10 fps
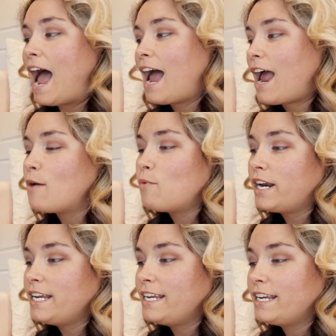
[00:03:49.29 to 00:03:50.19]
I, I
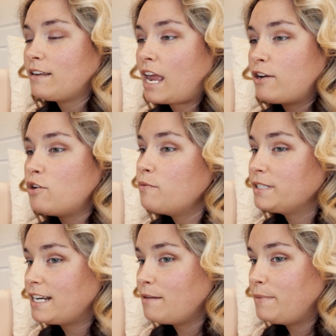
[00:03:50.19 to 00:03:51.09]
wanted it I knew it
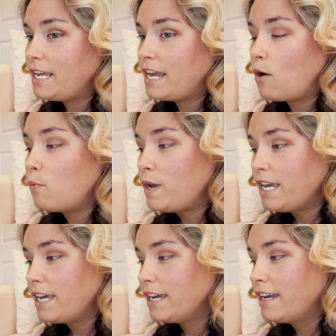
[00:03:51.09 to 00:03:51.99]
was going to be a week